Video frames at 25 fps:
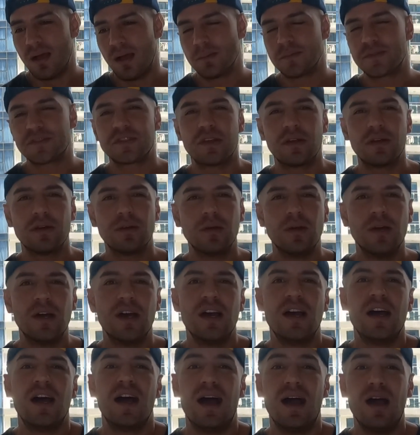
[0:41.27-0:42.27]
So
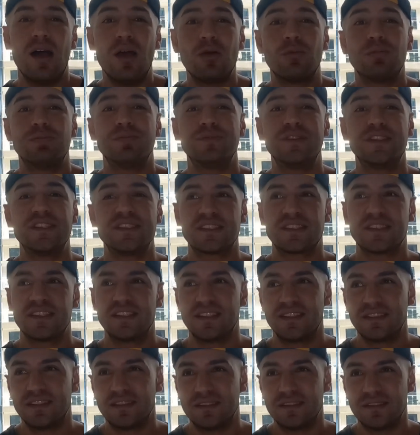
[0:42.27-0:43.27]
I hope this
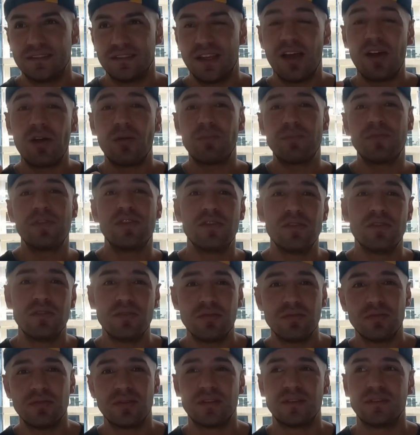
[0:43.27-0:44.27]
can help
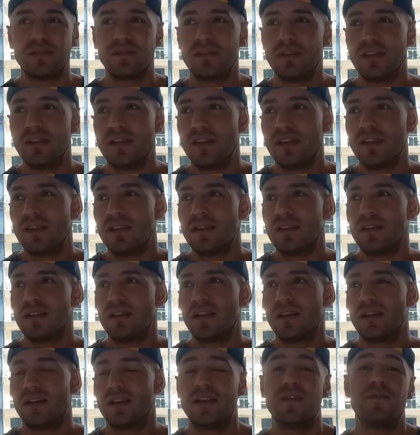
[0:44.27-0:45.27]
you, and
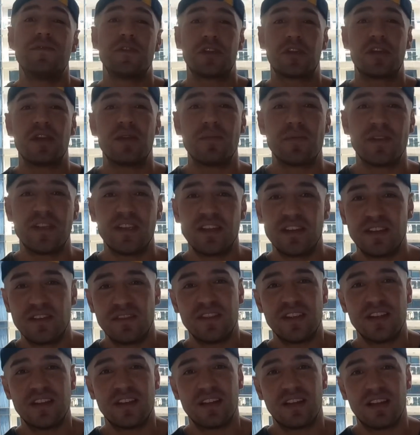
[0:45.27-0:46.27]
if you're coming into
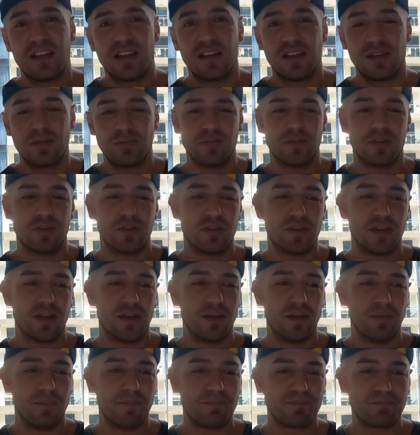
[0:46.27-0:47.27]
Vietnam,
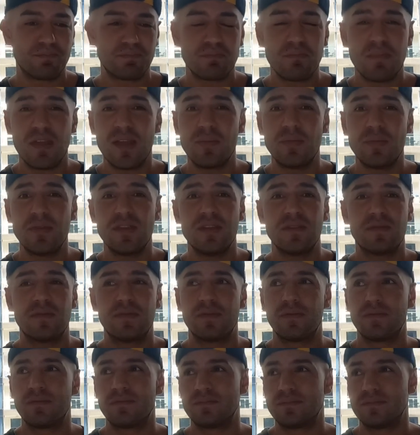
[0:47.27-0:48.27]
or maybe
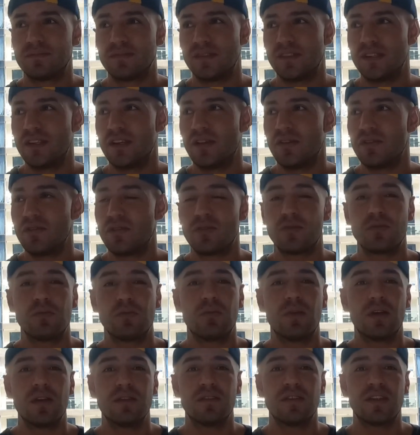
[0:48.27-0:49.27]
if you're
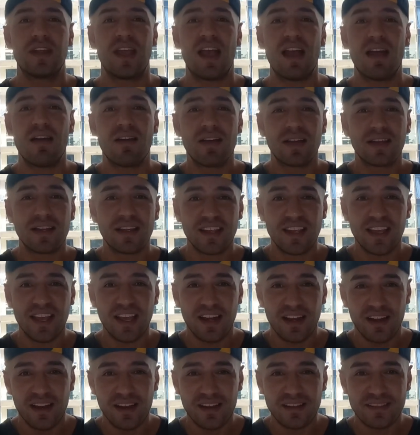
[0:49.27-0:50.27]
wondering how I can
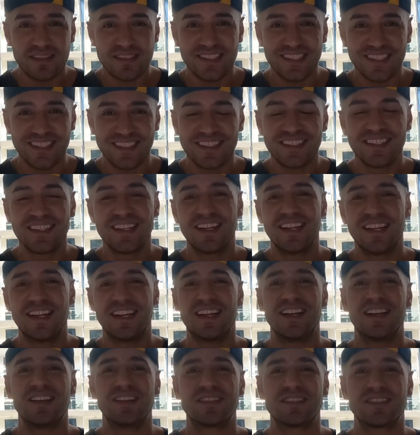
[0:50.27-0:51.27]
get in still.
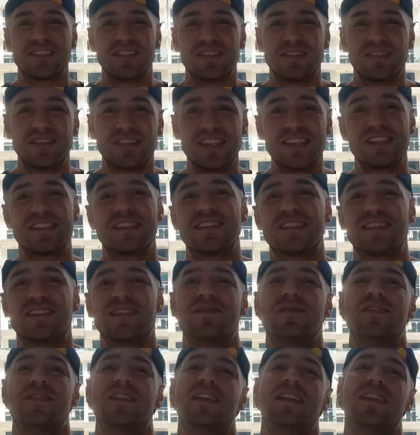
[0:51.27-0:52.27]
So this is
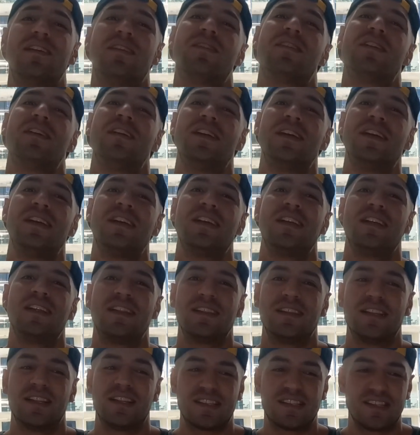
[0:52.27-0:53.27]
the video
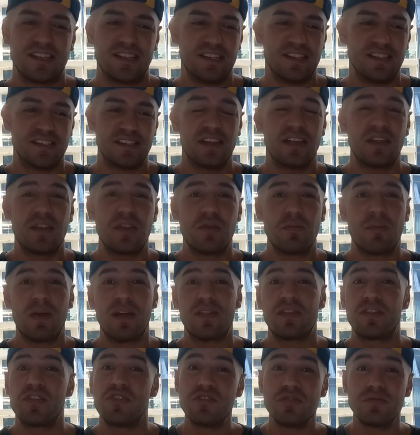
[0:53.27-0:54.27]
that's gonna tell you
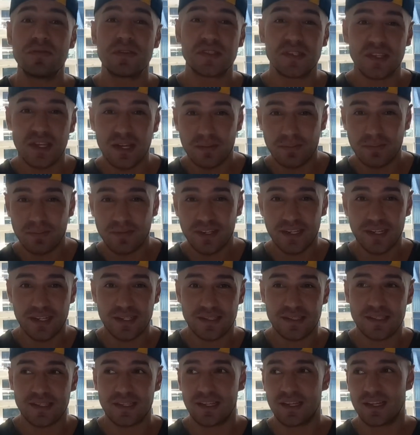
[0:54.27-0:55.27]
about the newest
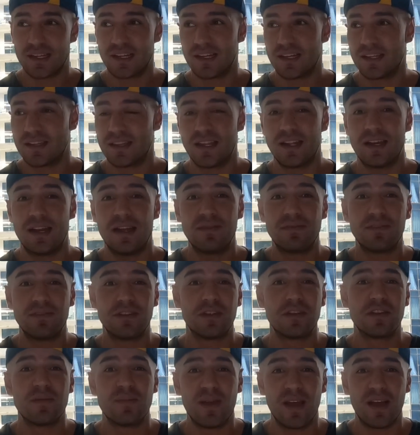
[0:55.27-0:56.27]
updates that I've
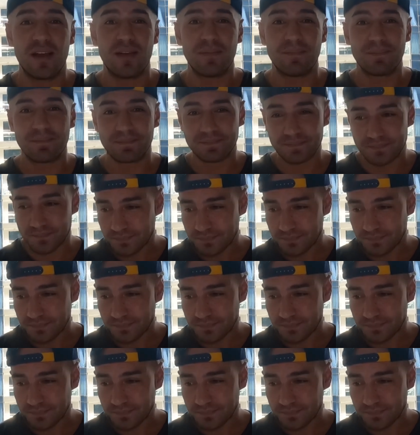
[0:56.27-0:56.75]
learned about